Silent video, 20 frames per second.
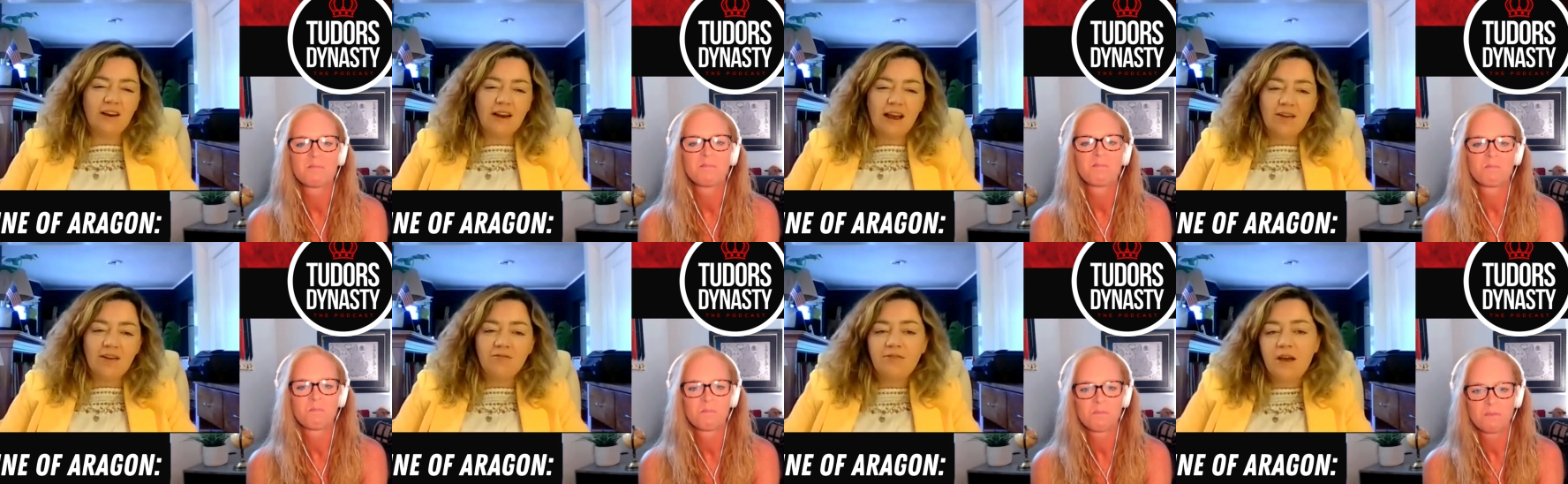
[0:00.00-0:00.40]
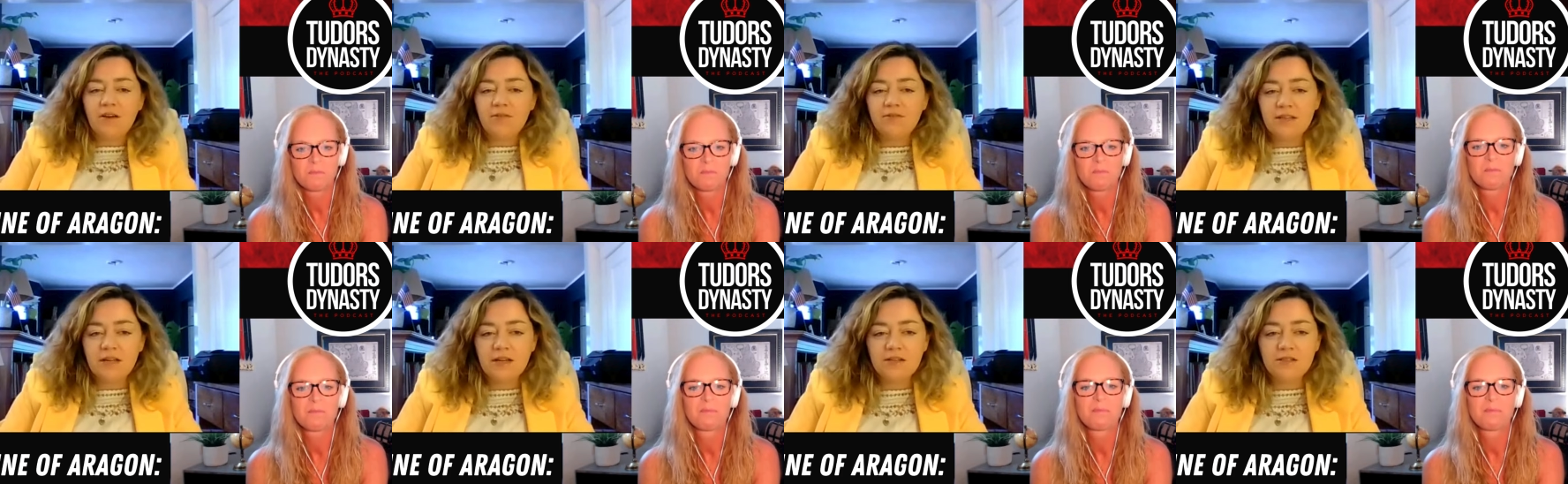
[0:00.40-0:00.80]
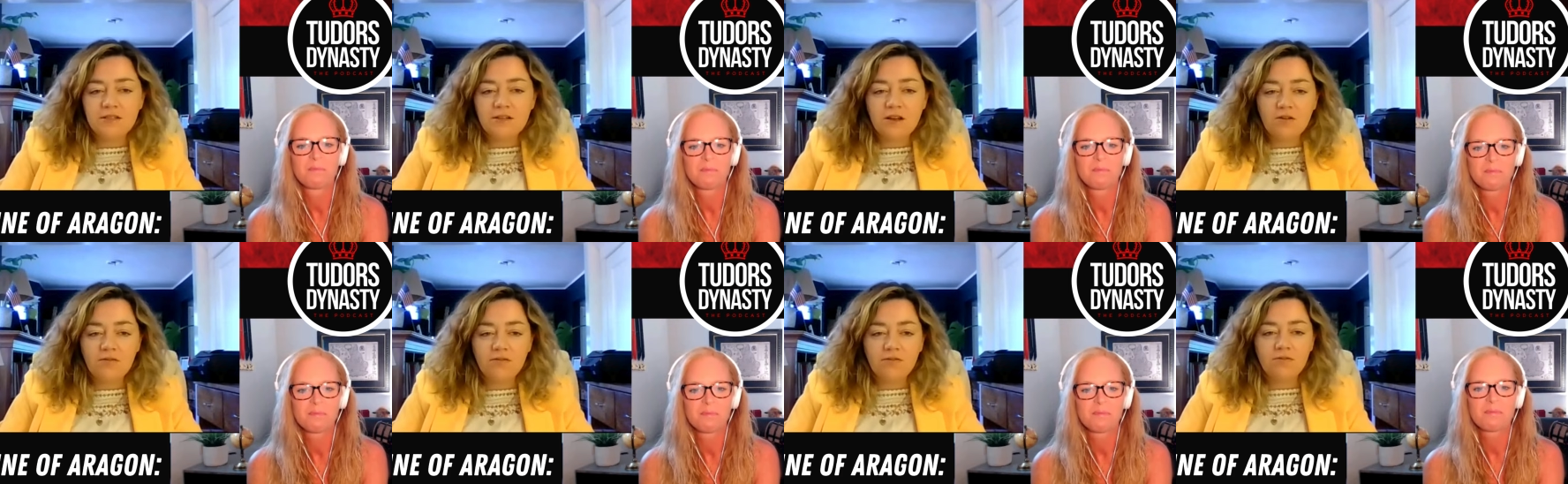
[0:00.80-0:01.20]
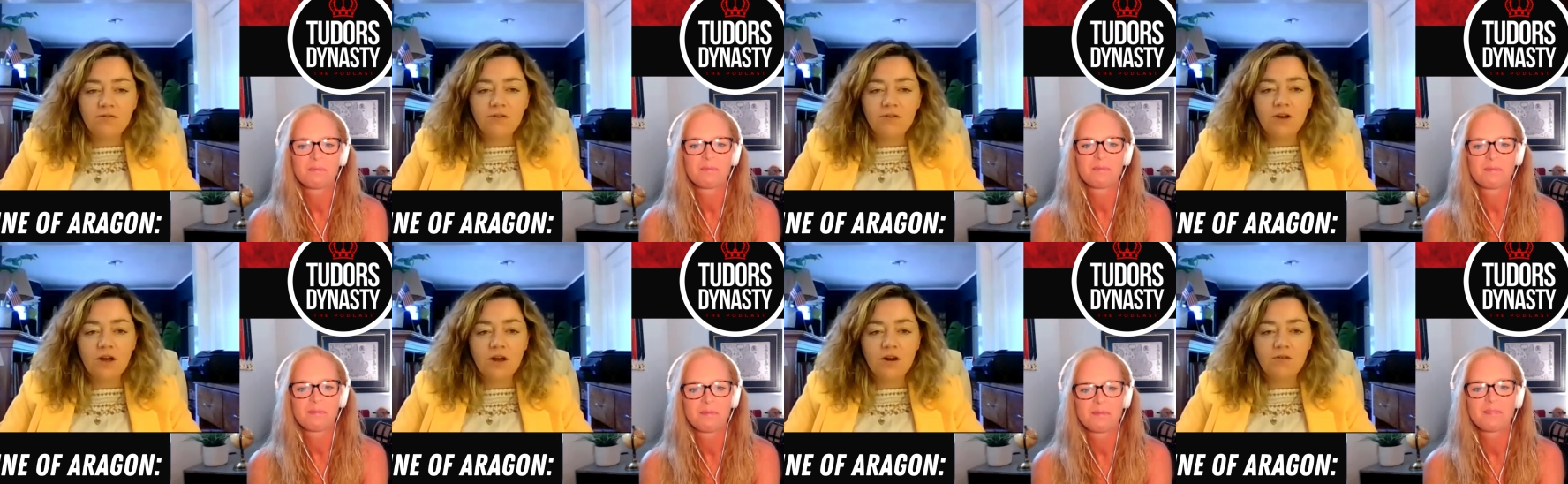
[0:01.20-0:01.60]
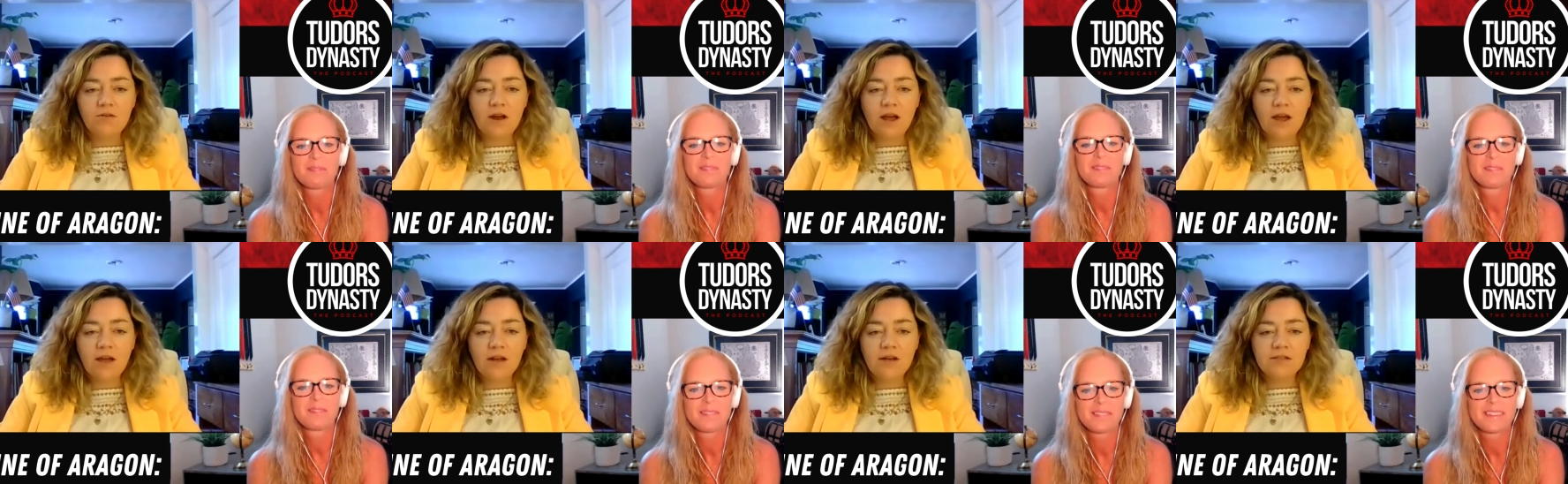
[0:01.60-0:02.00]
Speaker 1: like five cents off if you got it
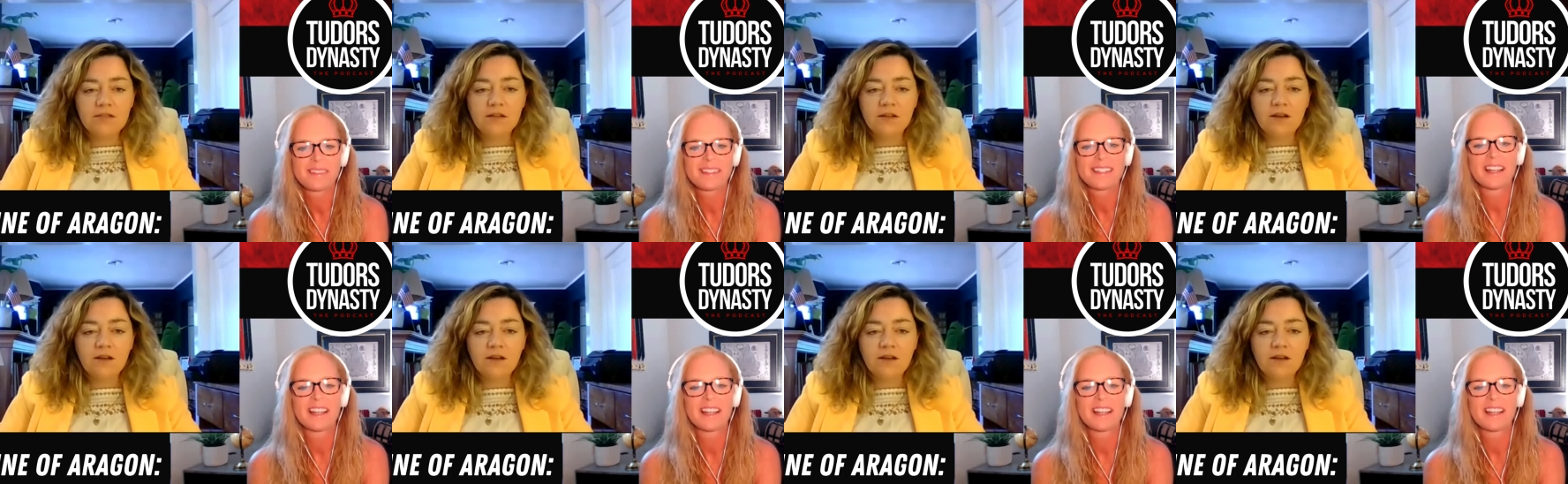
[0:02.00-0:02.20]
right.